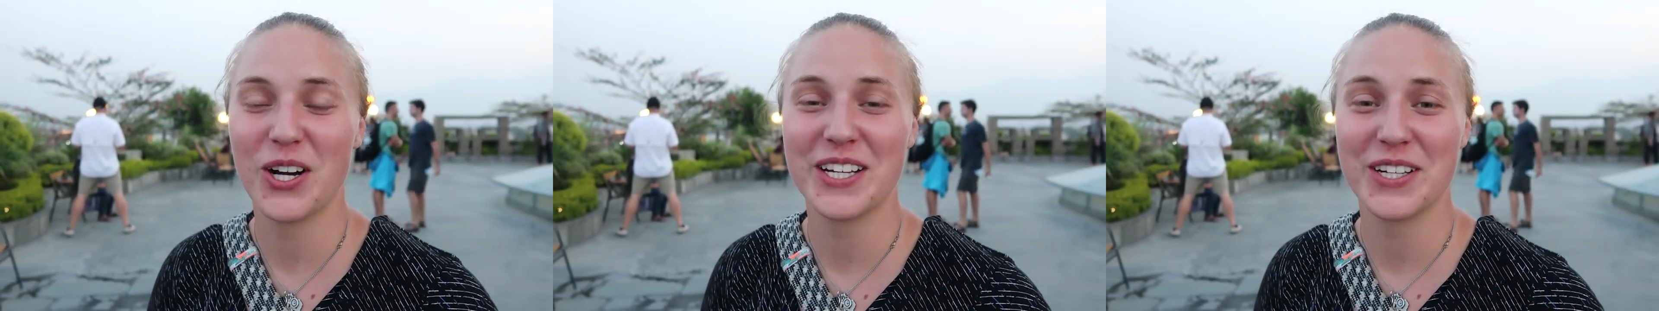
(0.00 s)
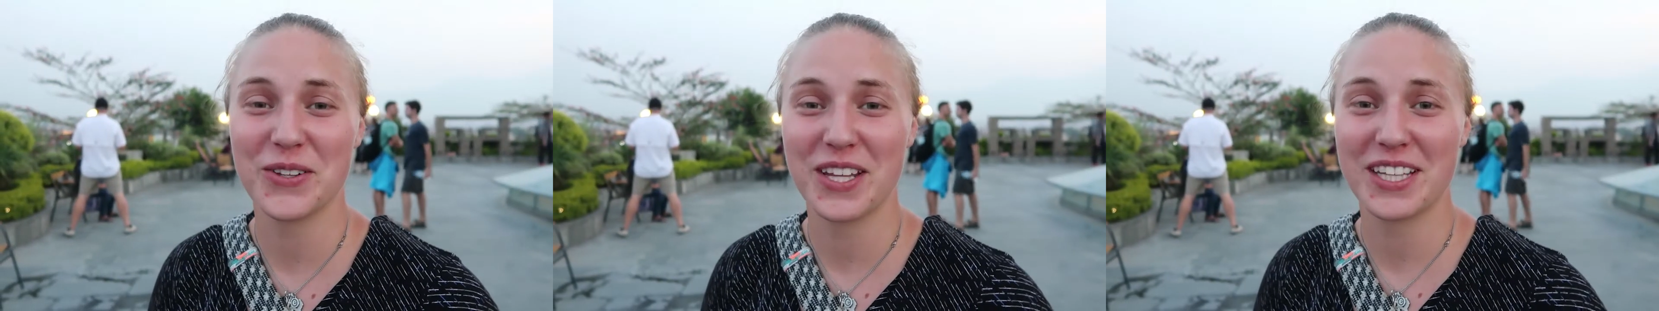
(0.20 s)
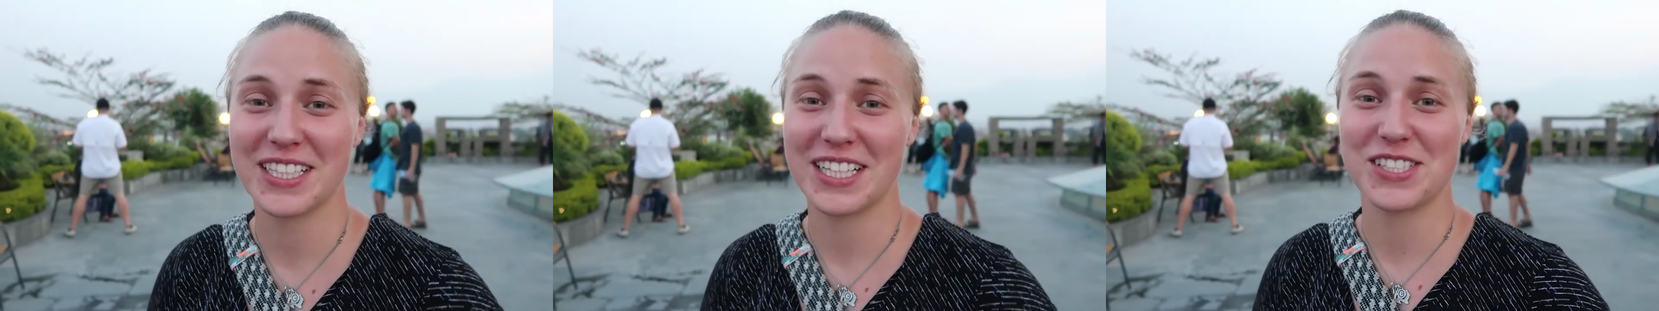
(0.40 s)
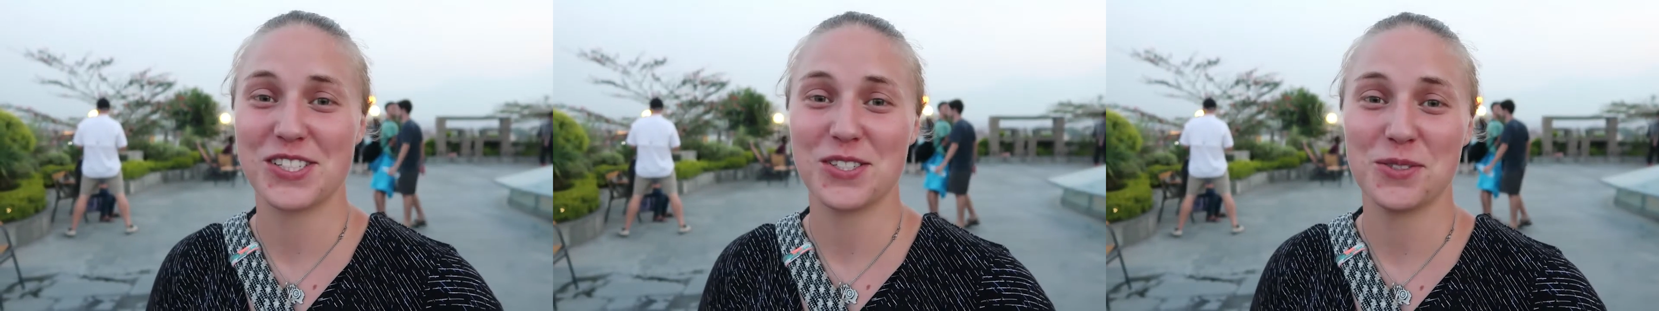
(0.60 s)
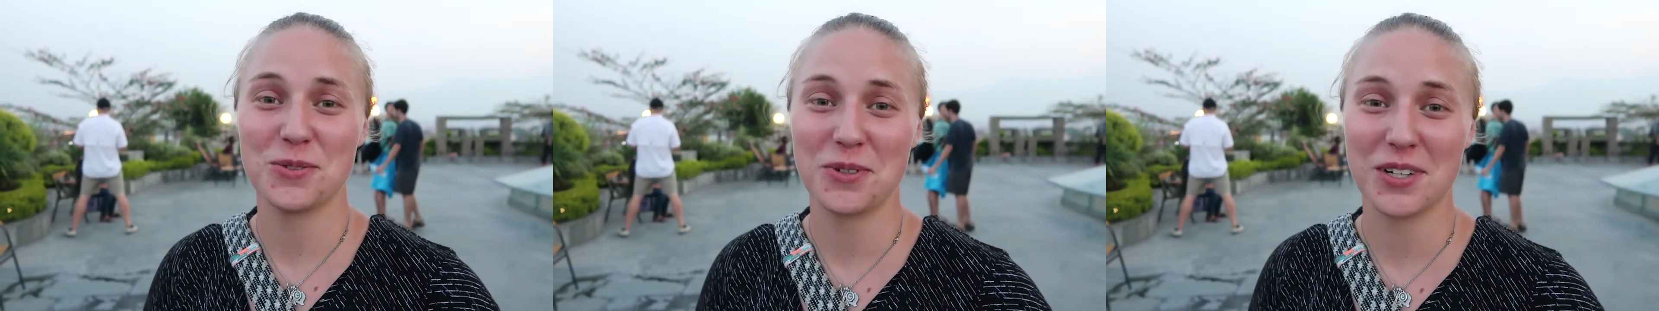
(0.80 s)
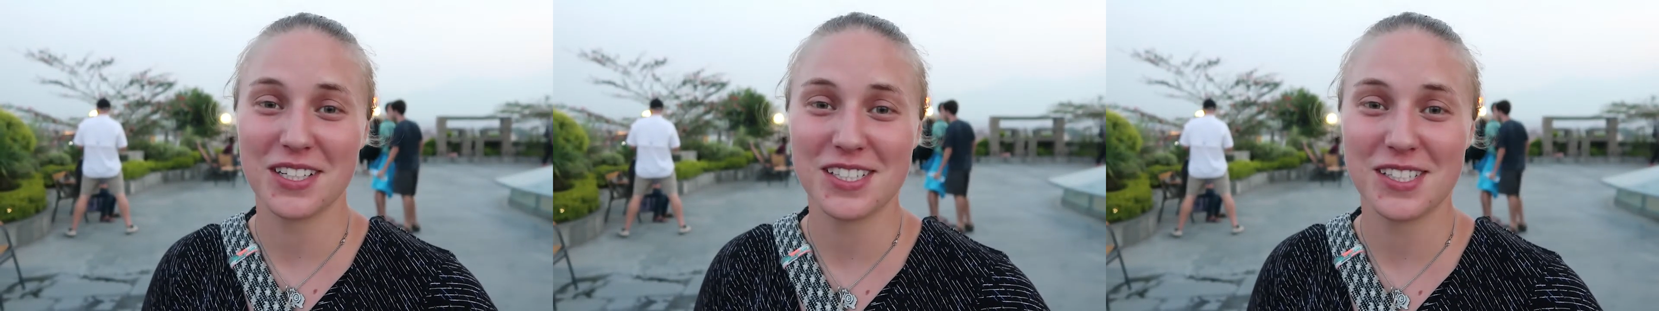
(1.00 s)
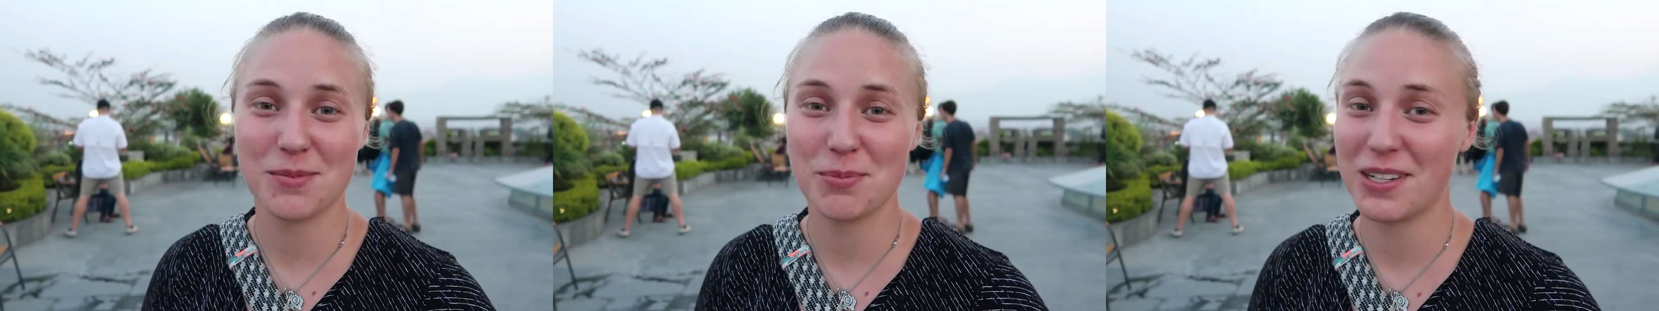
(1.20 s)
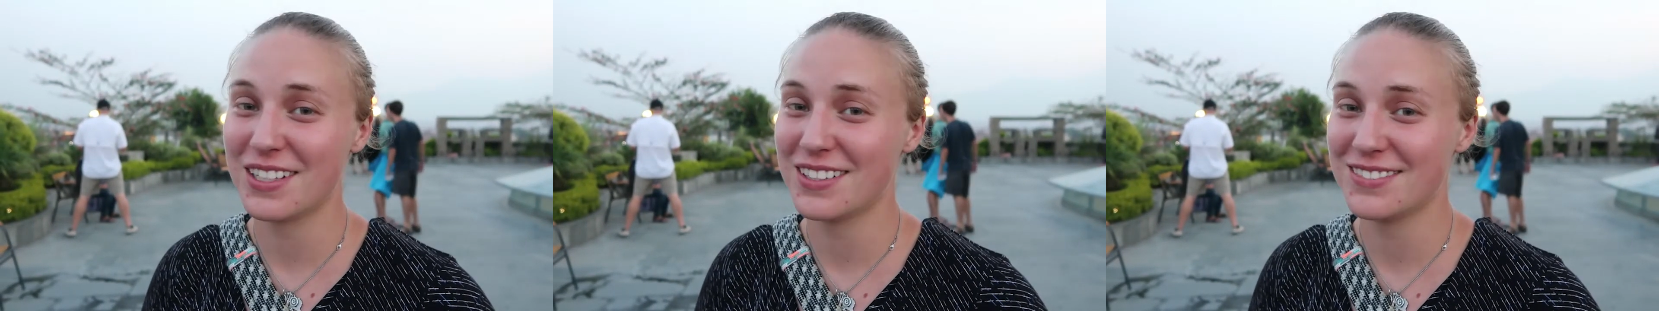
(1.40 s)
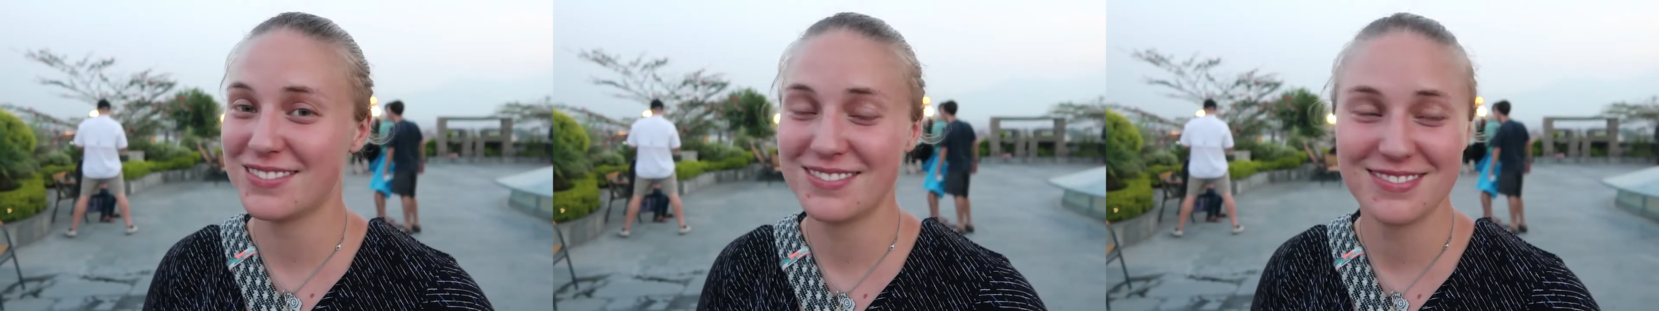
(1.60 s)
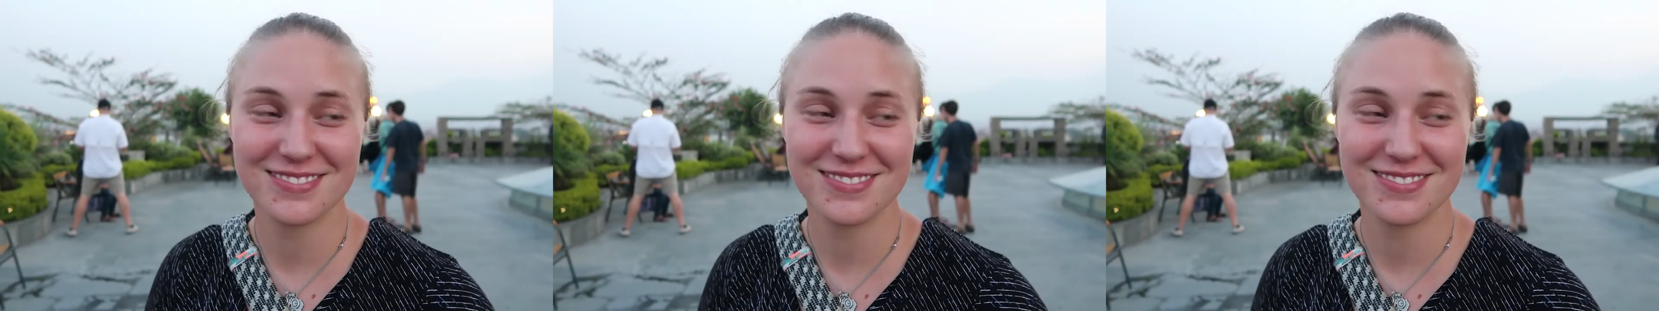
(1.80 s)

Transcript: I know that that's two words, but.